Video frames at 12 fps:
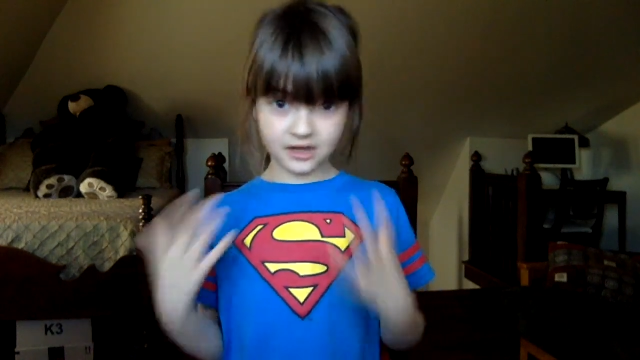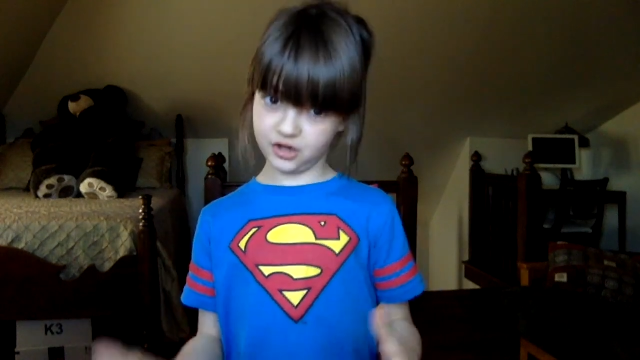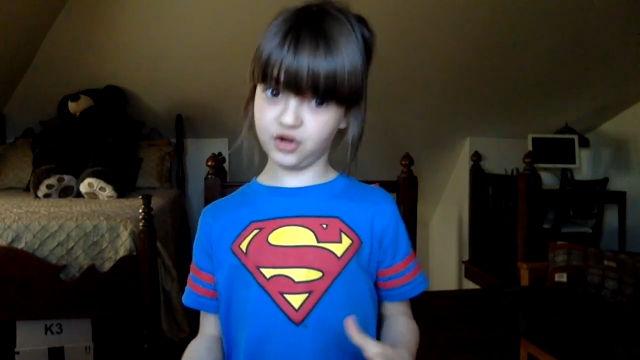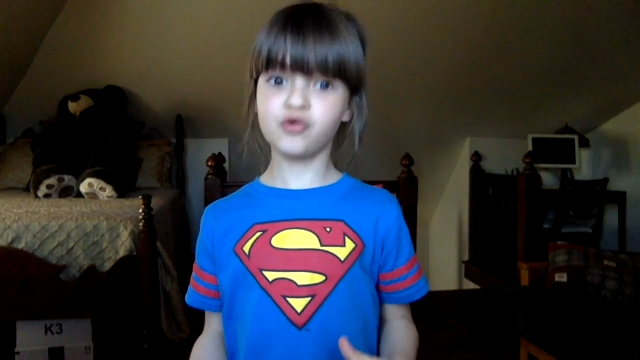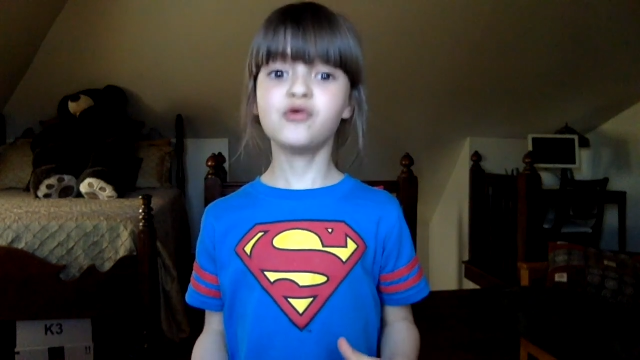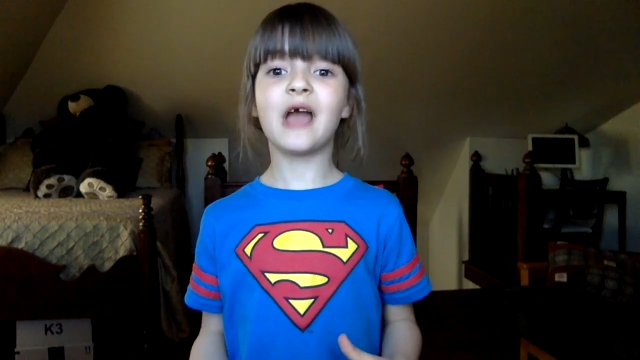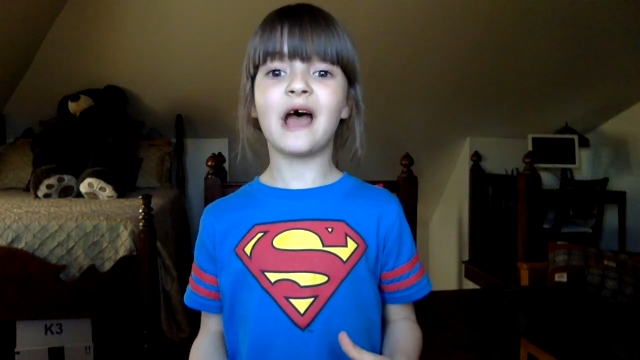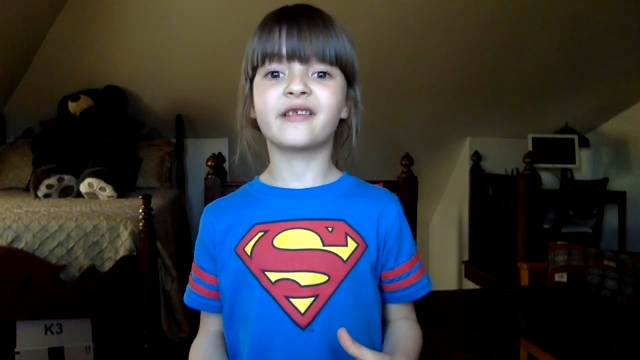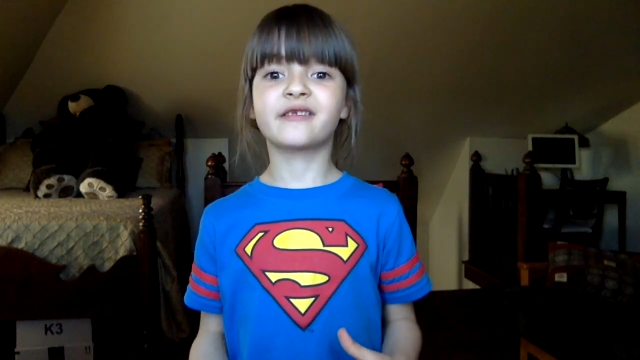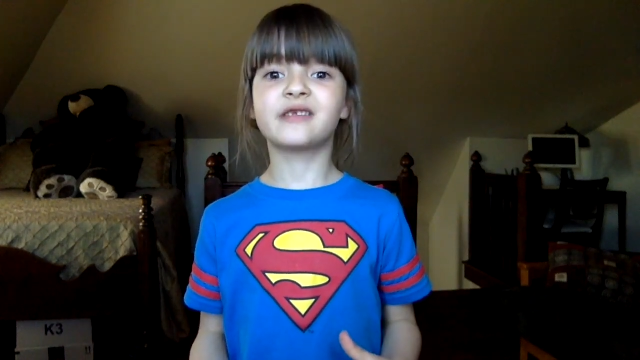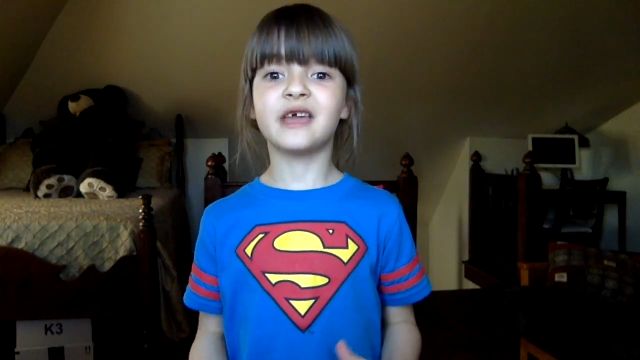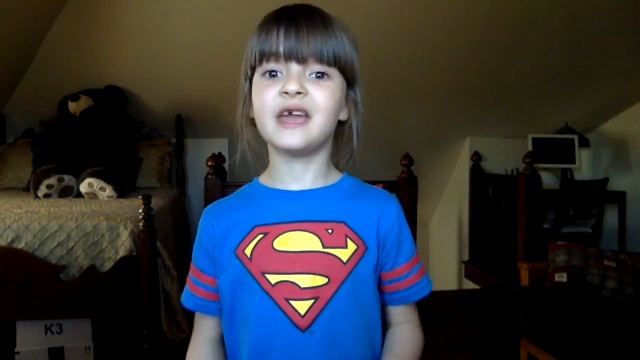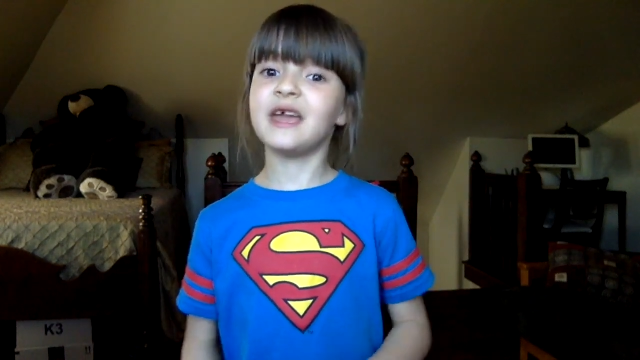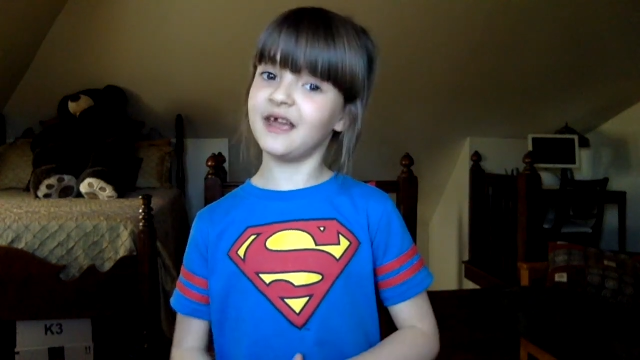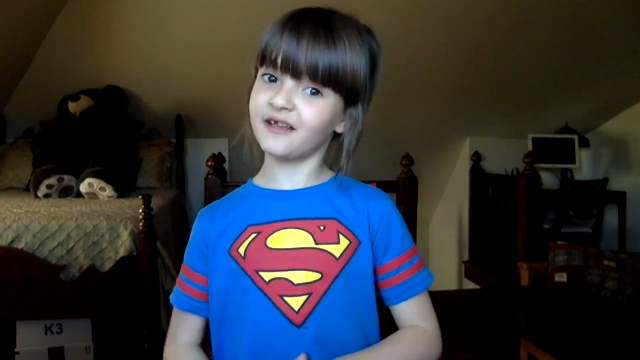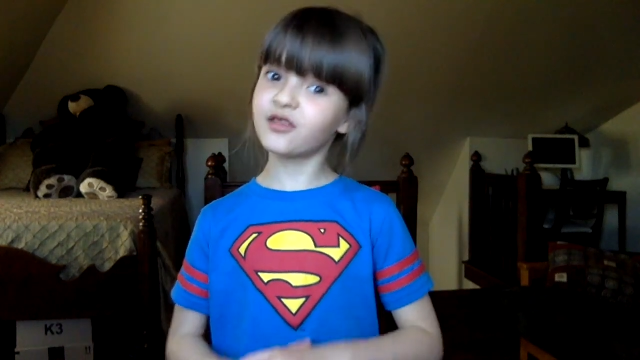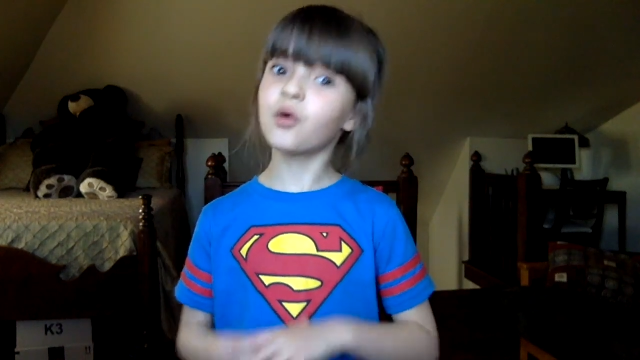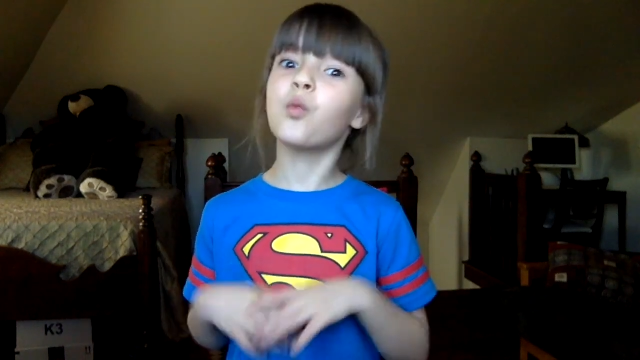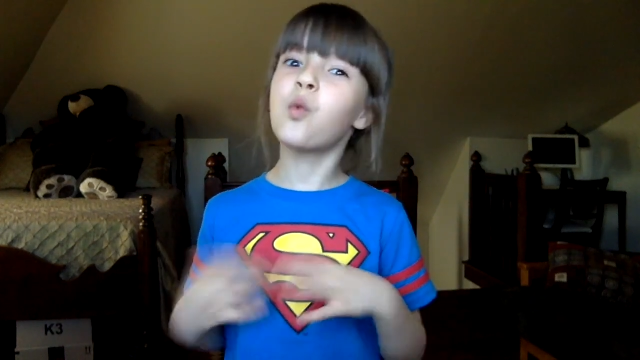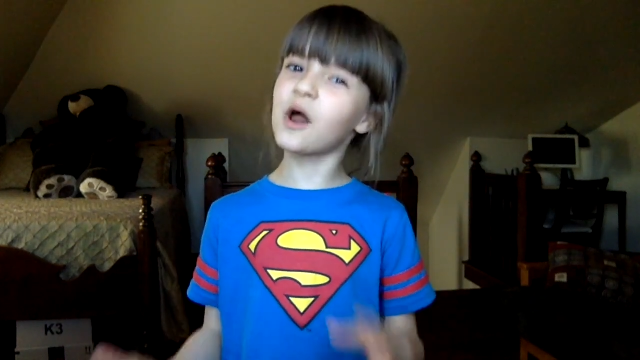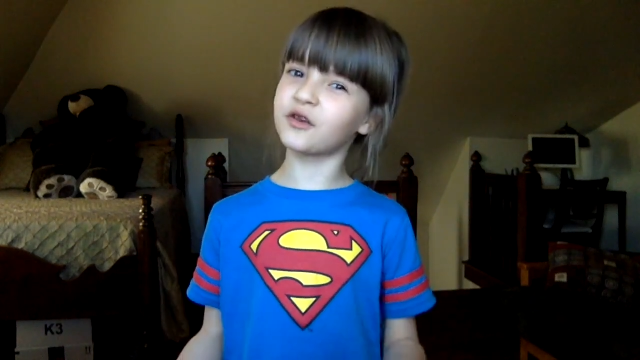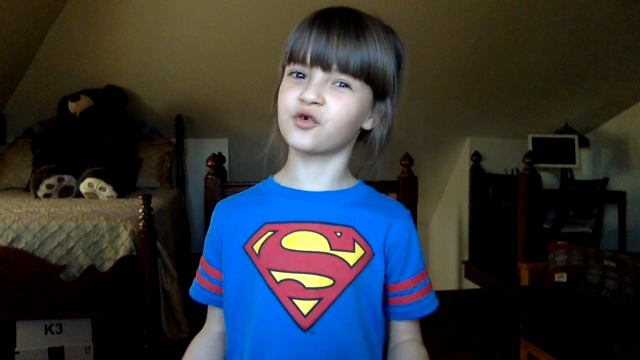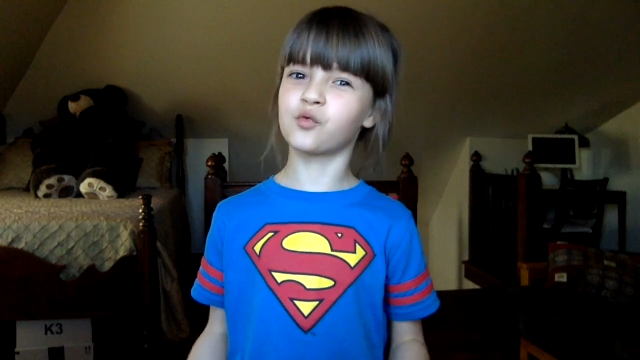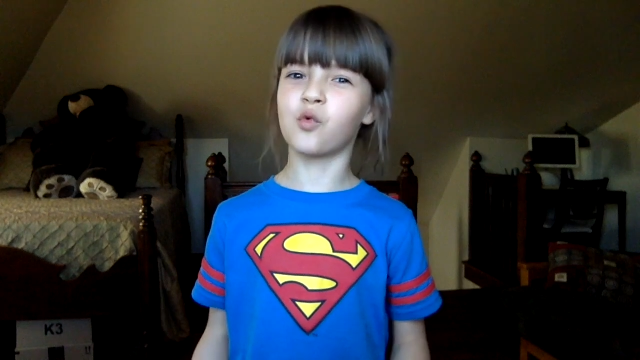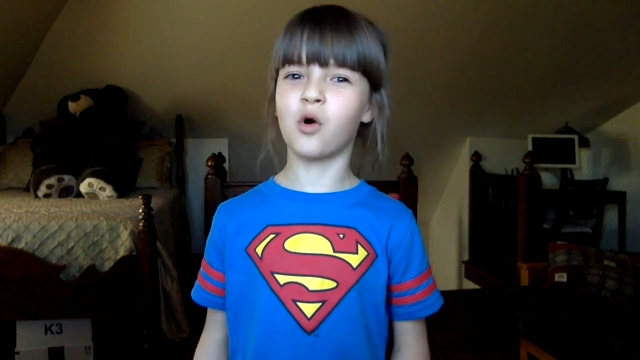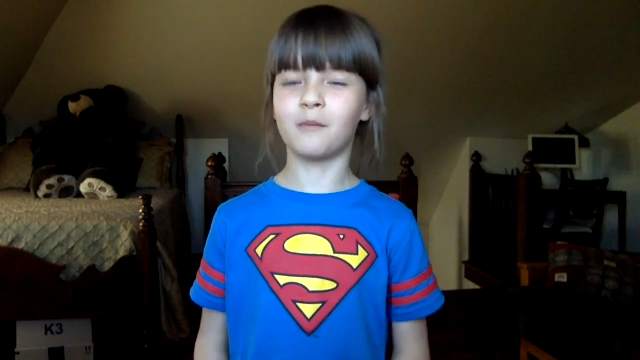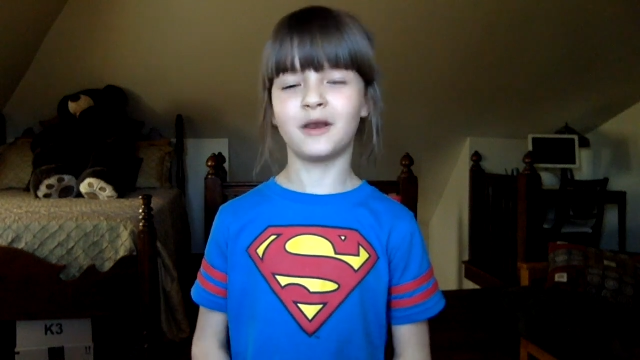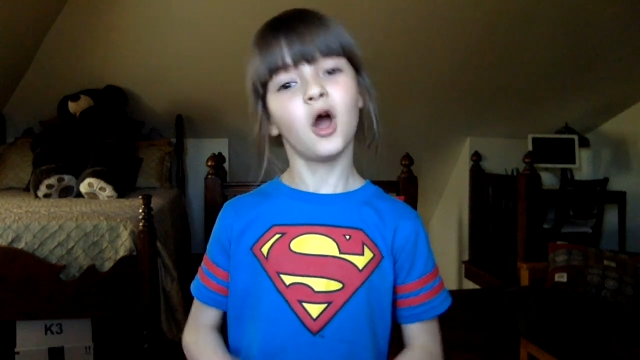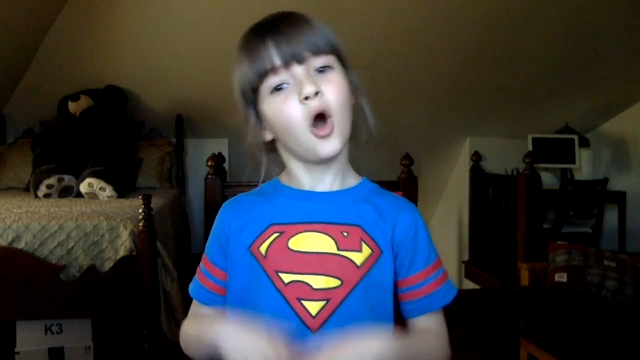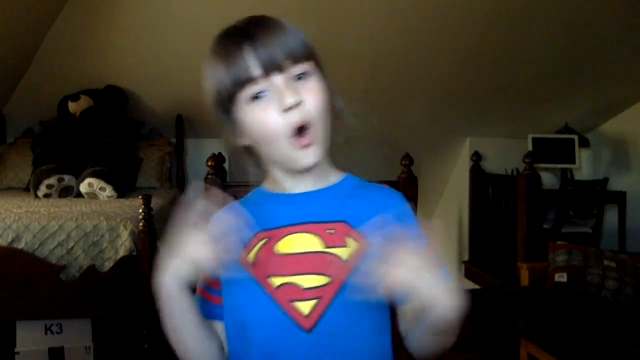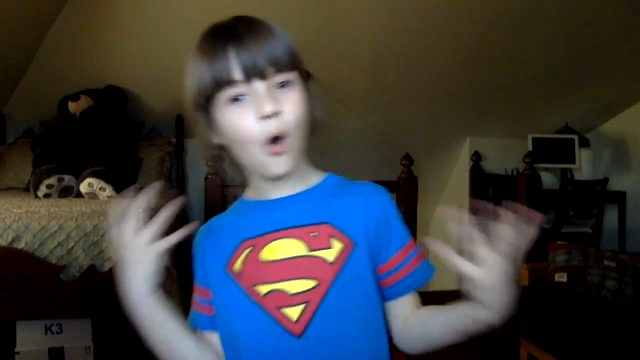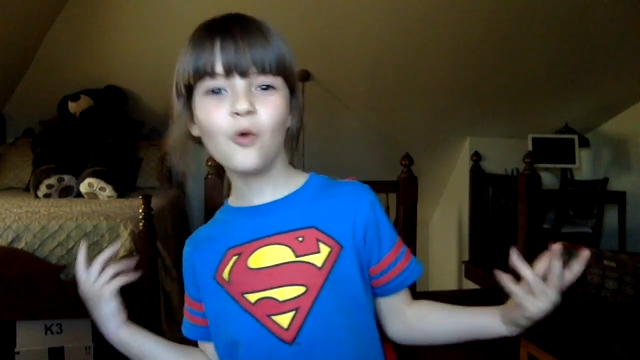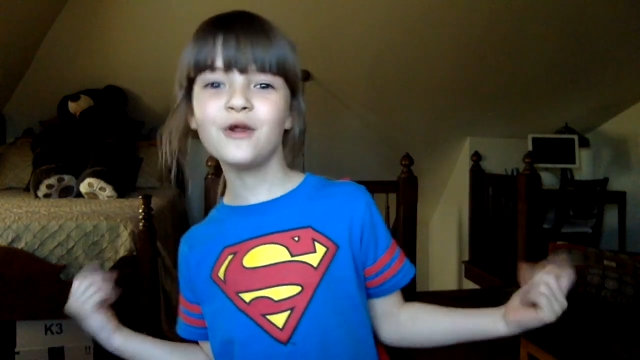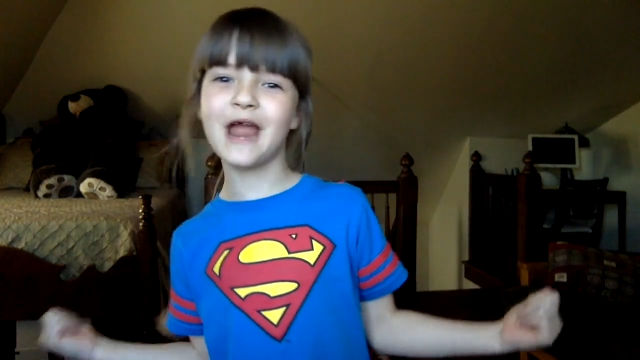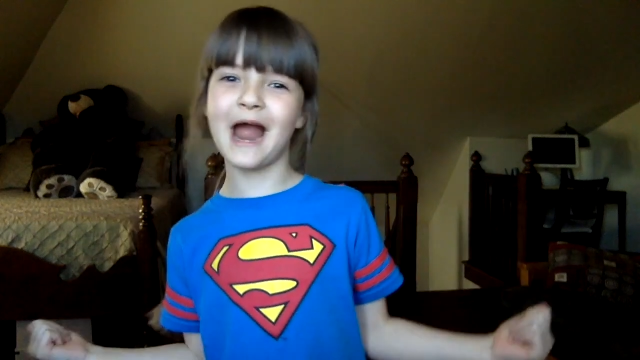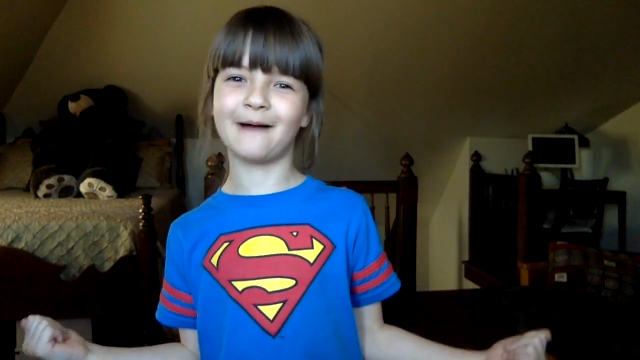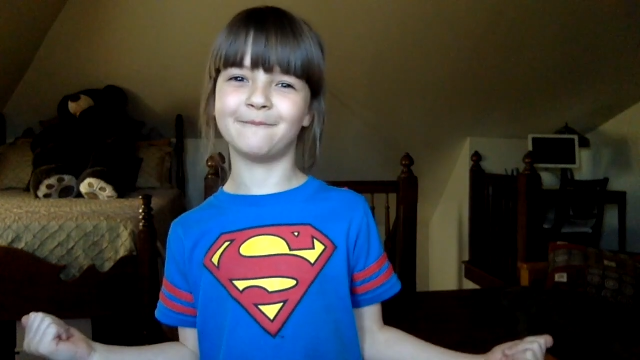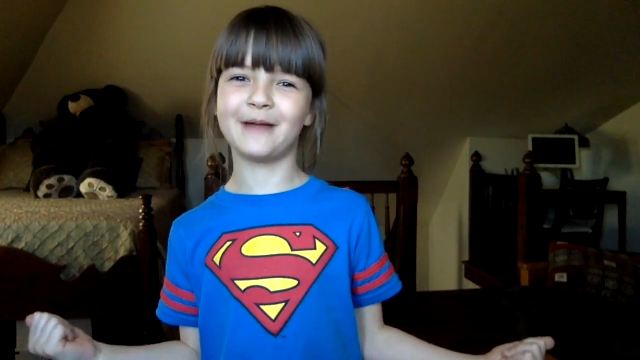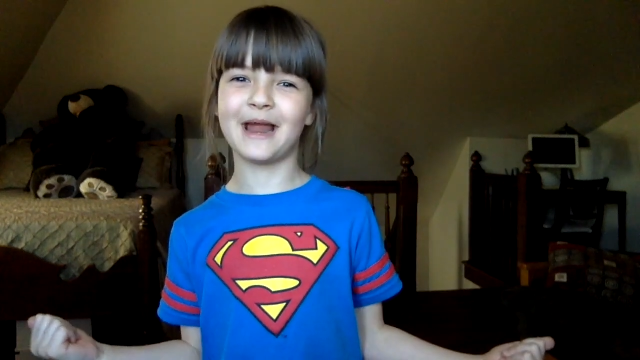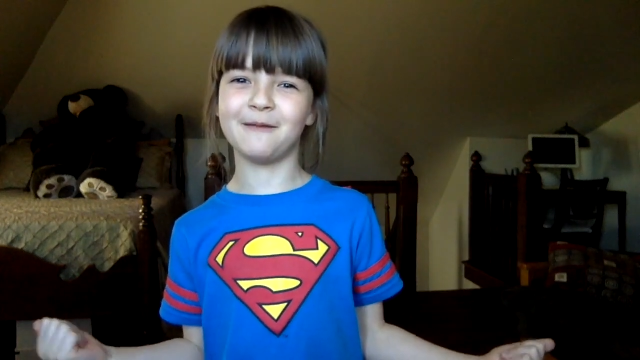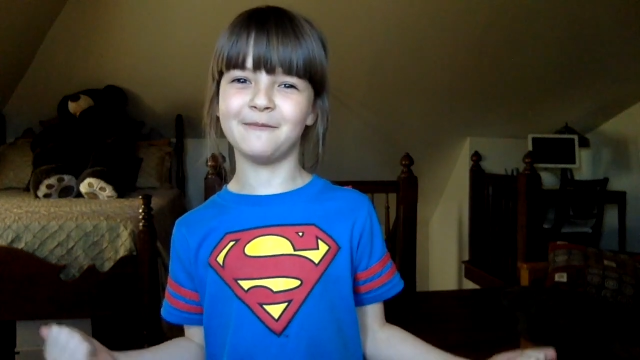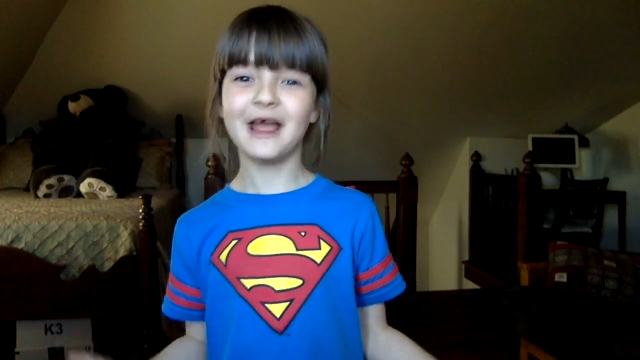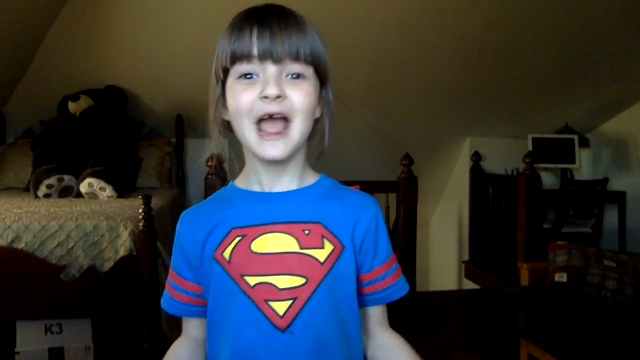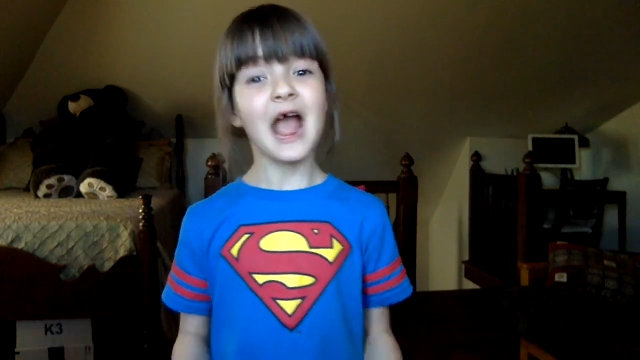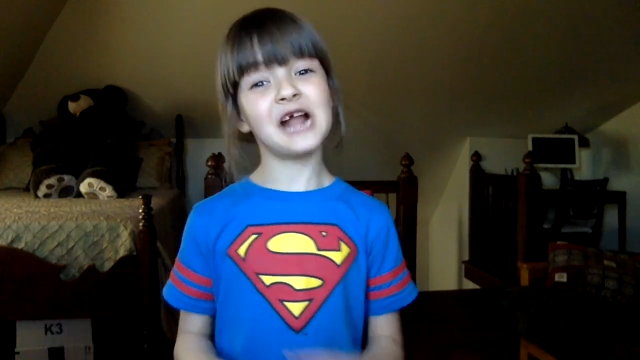you guessed it it's wonder woman oh yeah baby